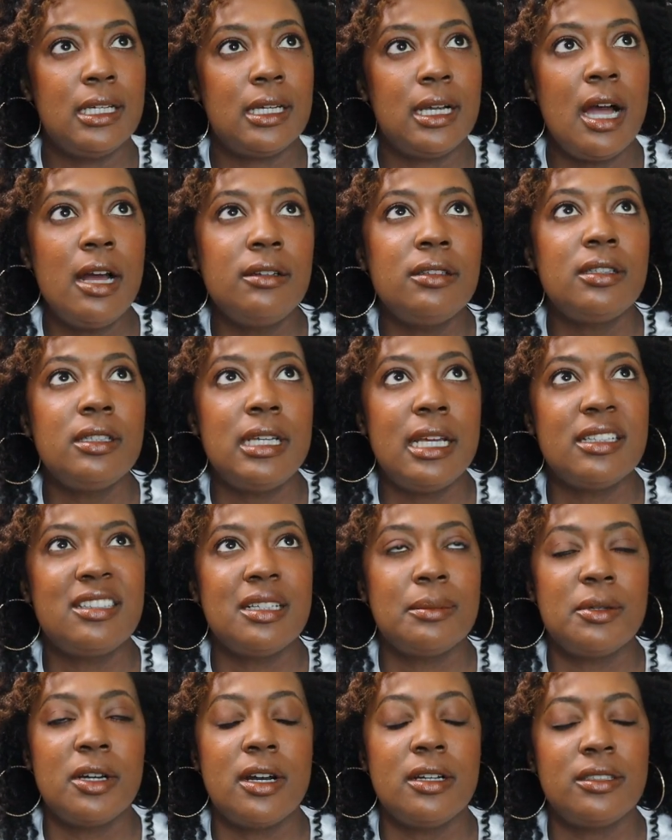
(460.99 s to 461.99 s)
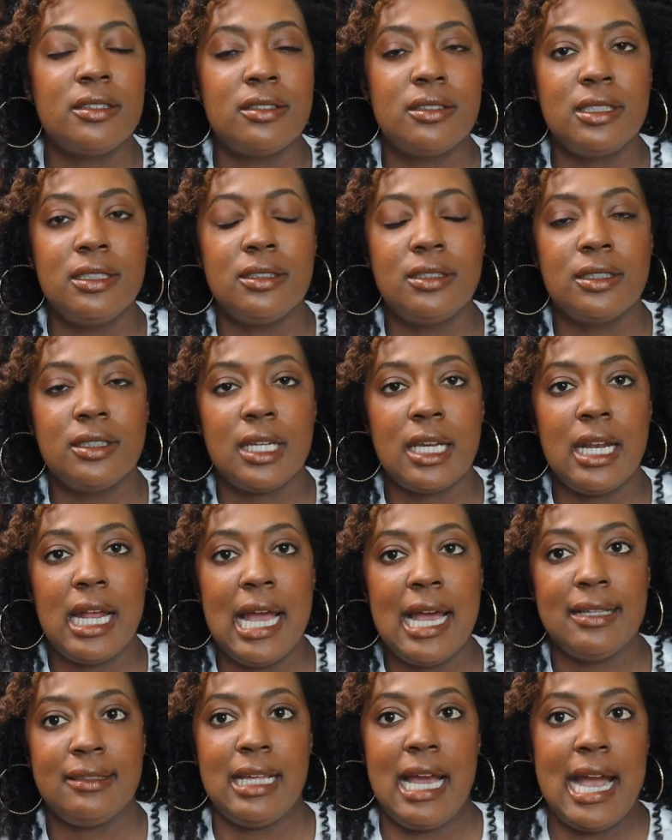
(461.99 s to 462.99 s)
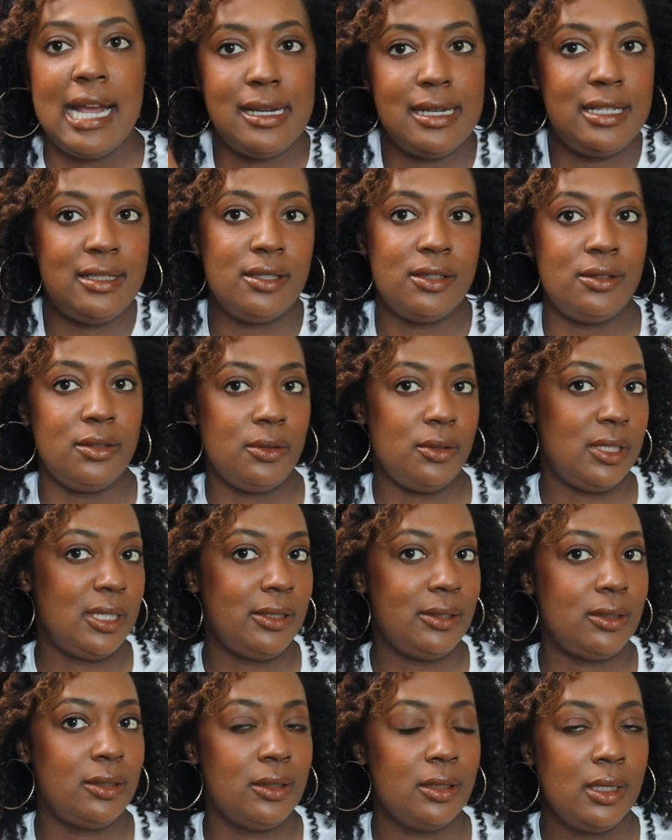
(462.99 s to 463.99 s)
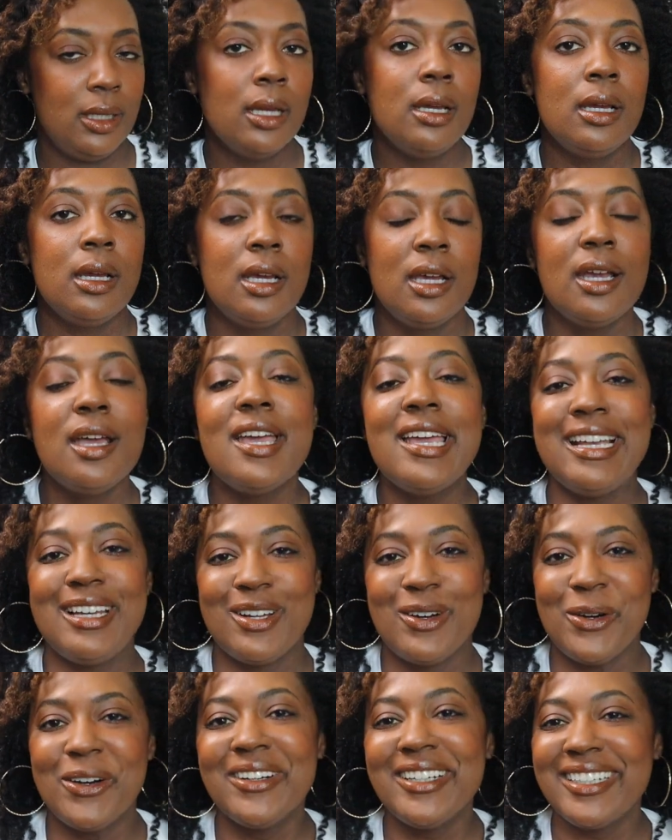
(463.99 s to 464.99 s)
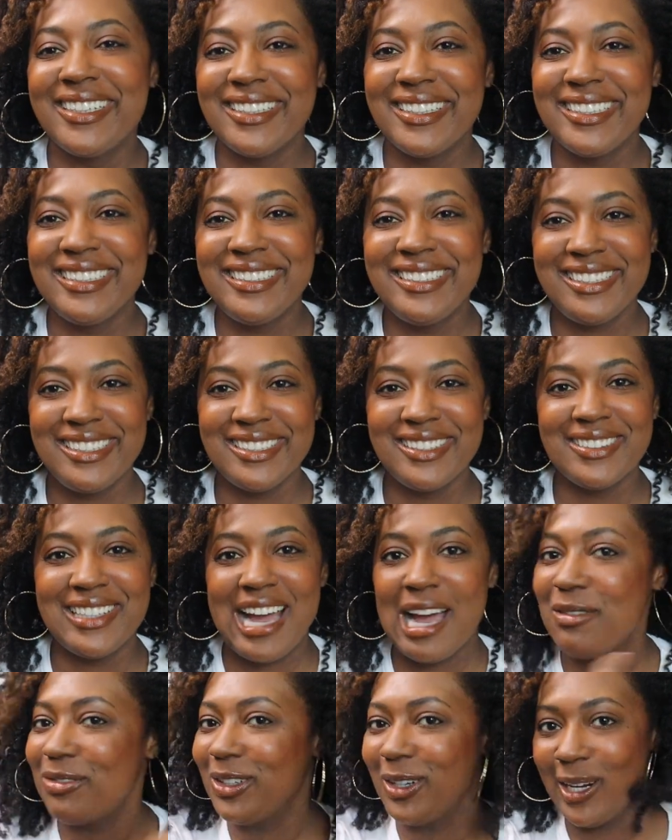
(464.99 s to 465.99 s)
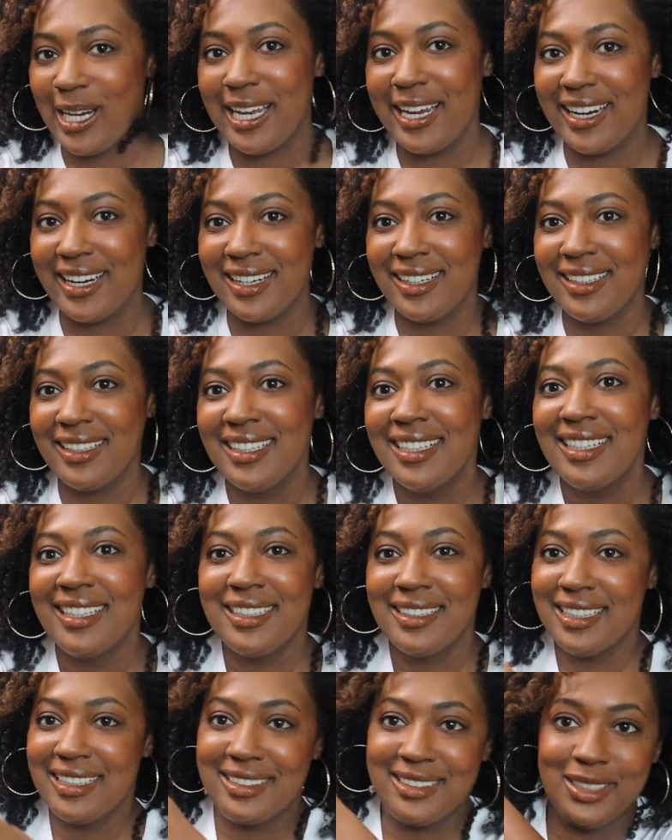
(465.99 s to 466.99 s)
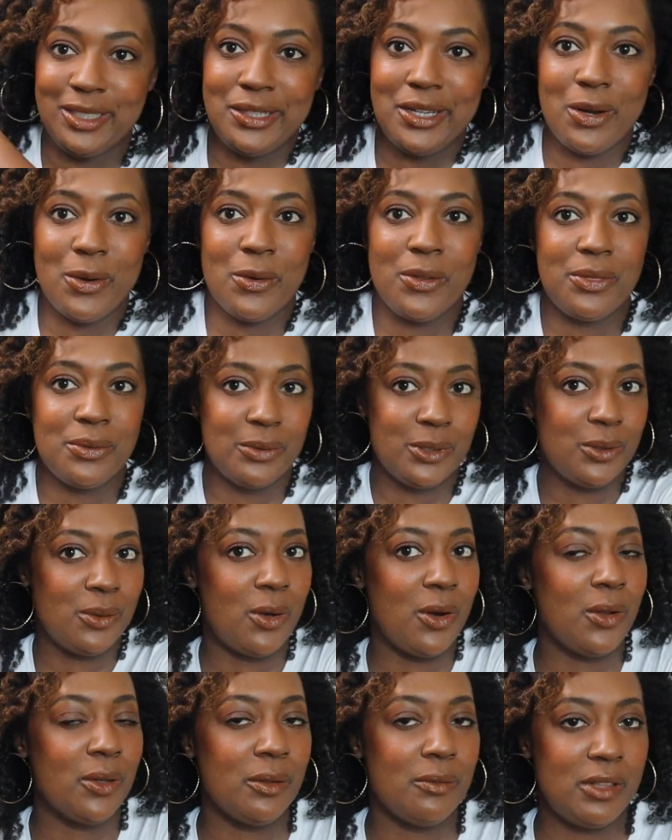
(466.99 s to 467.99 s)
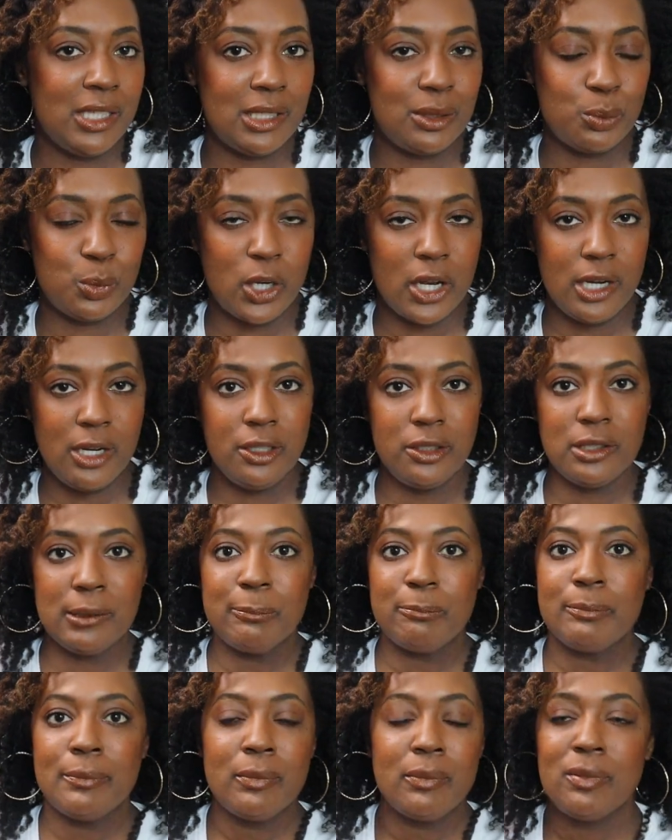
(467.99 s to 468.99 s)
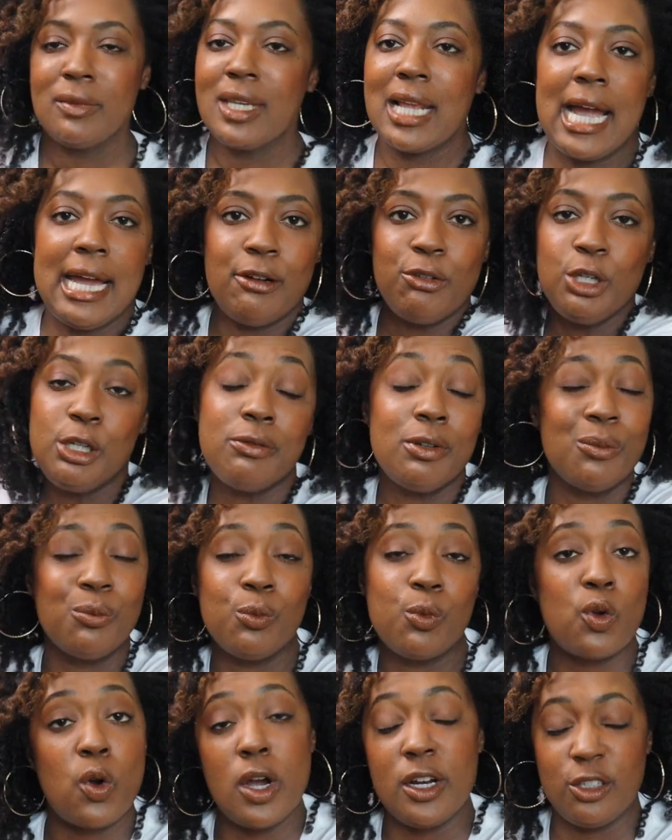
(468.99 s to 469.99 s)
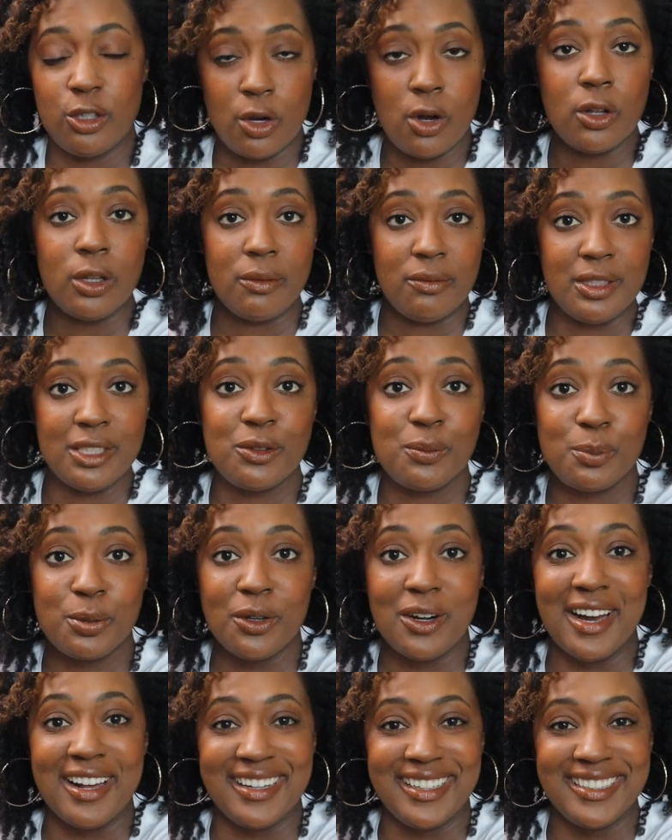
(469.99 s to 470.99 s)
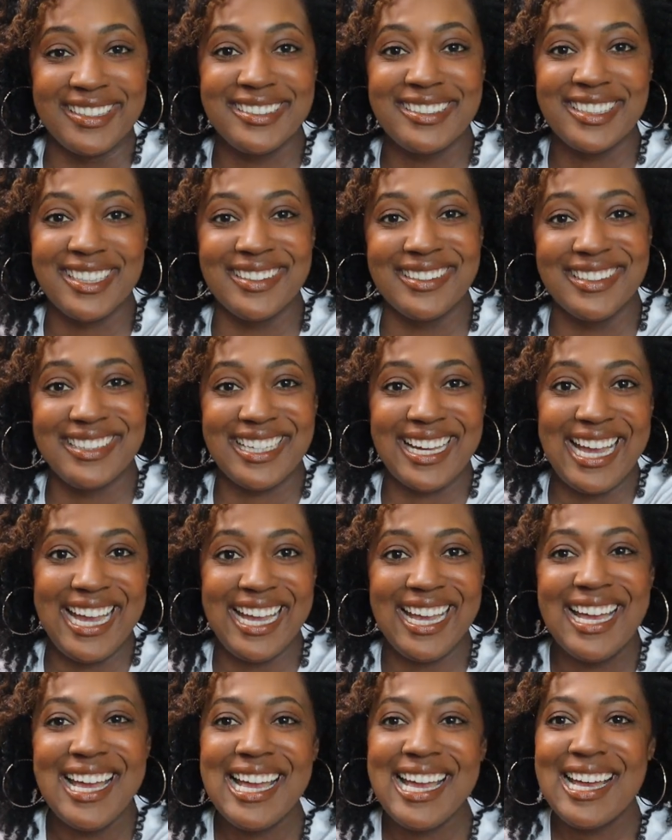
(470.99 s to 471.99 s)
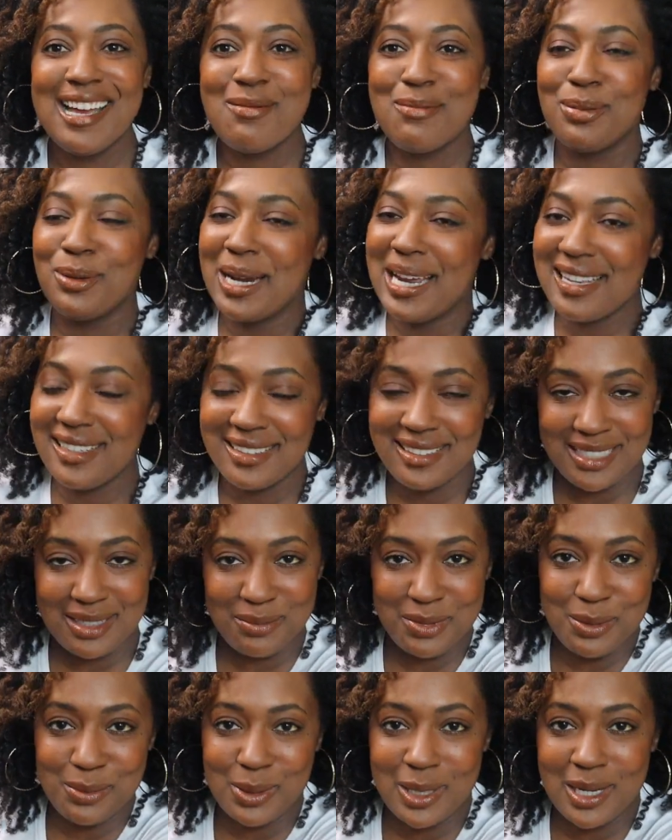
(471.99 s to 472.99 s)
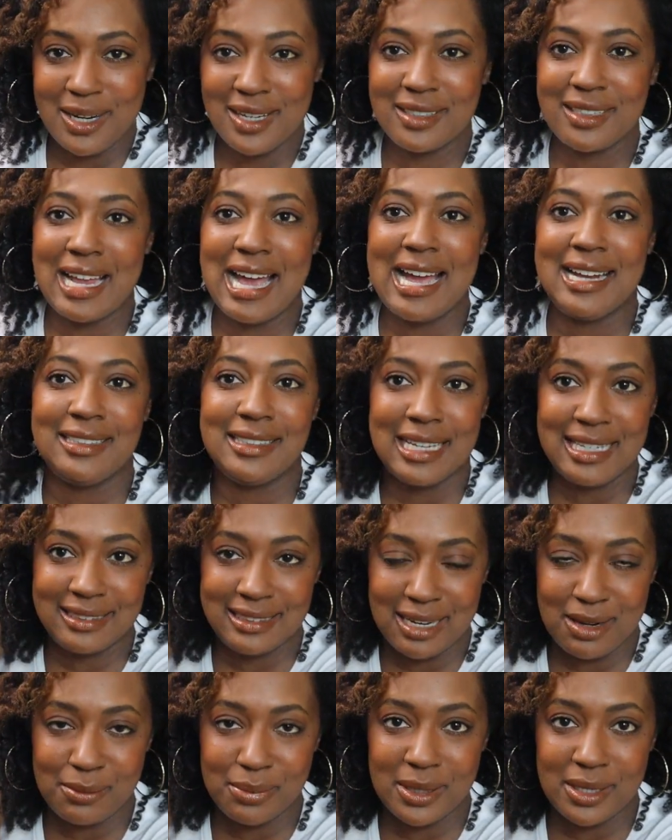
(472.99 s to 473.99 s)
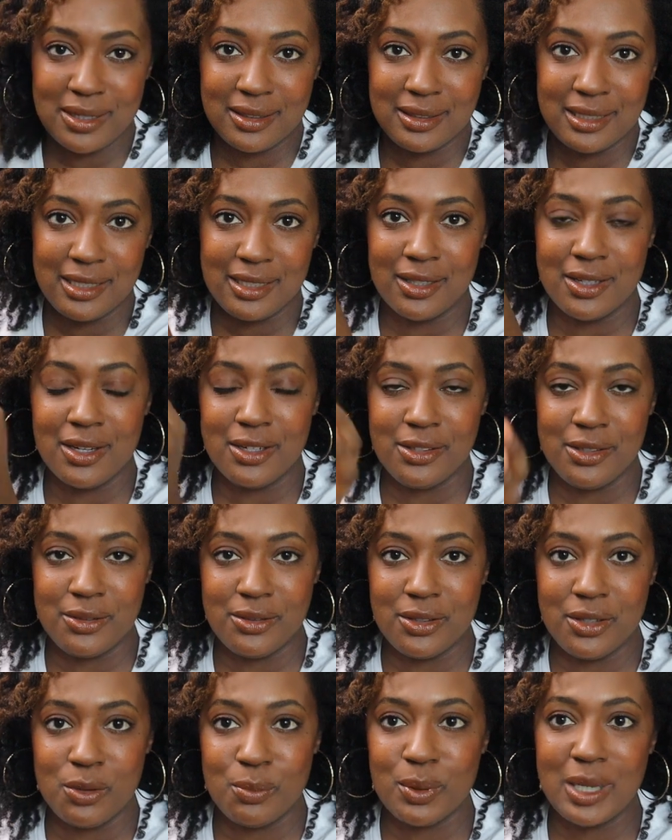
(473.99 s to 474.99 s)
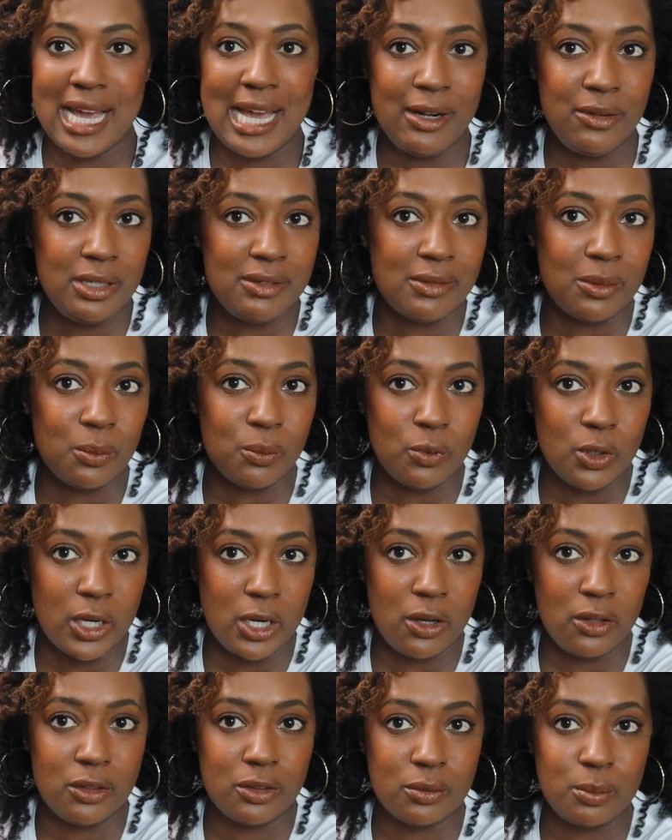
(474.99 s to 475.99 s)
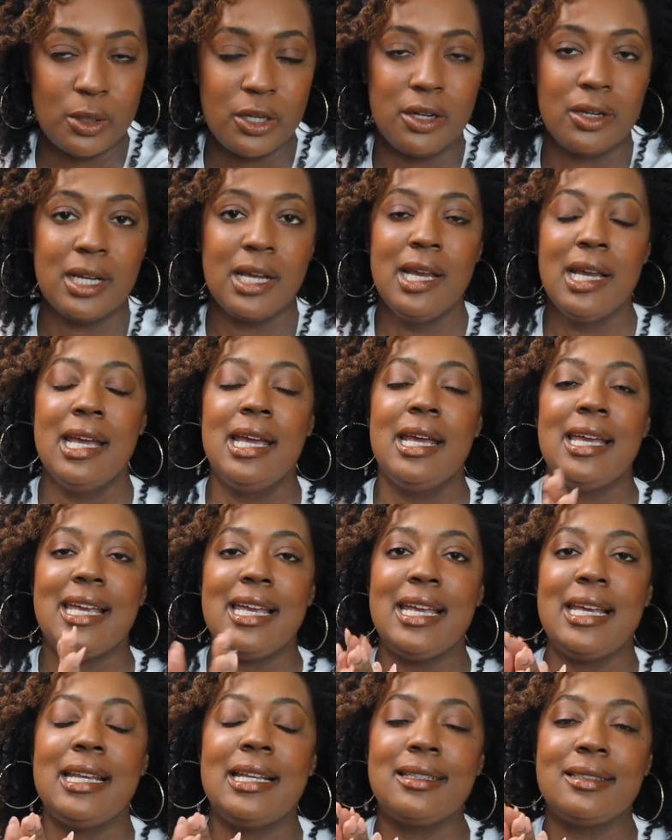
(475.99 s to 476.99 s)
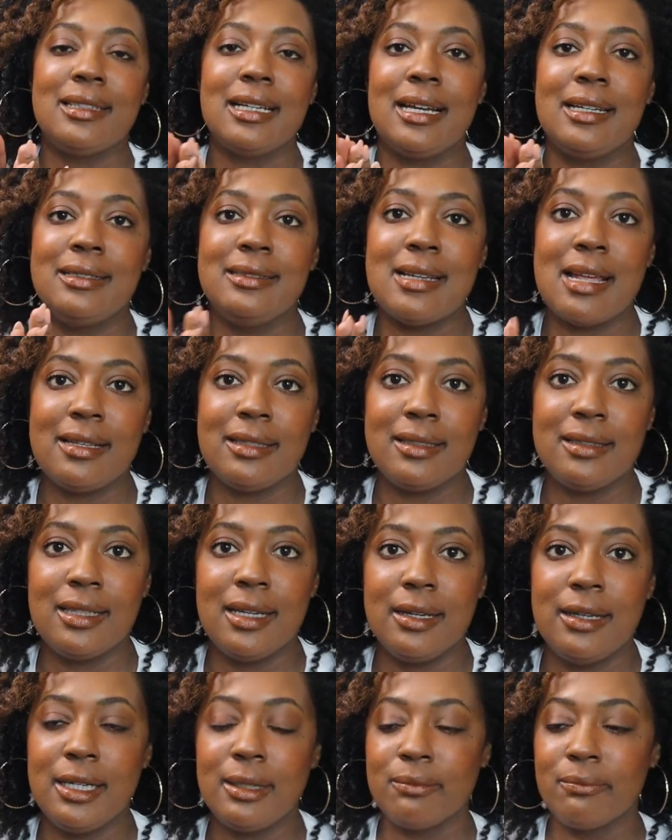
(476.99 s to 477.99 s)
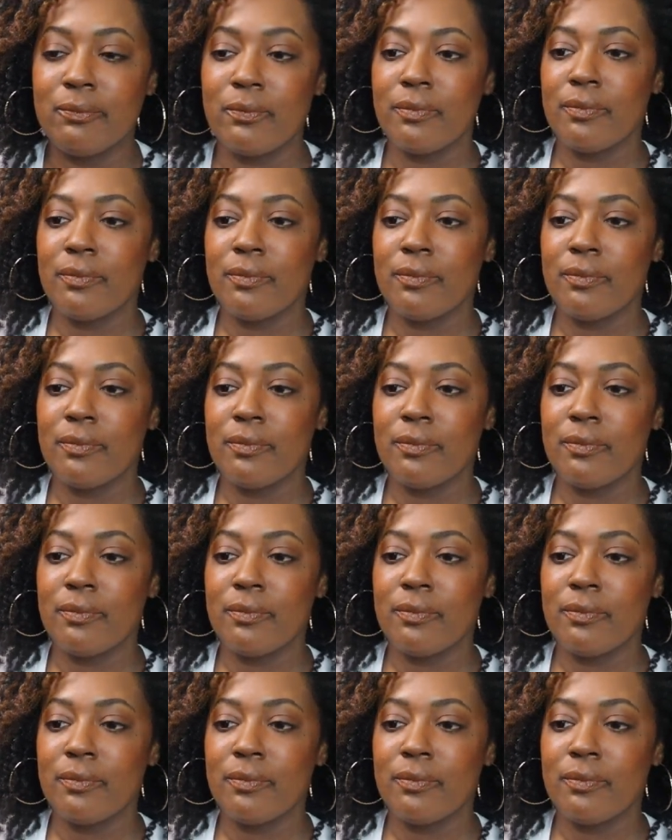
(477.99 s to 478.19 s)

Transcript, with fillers: consciously and subconsciously took it as, I need to do this in order to have great hair, like to go through all of this product. I don't even want all of this product, okay? Brands send me product. I test out product here on YouTube, but I don't even want all this product. It is not necessary.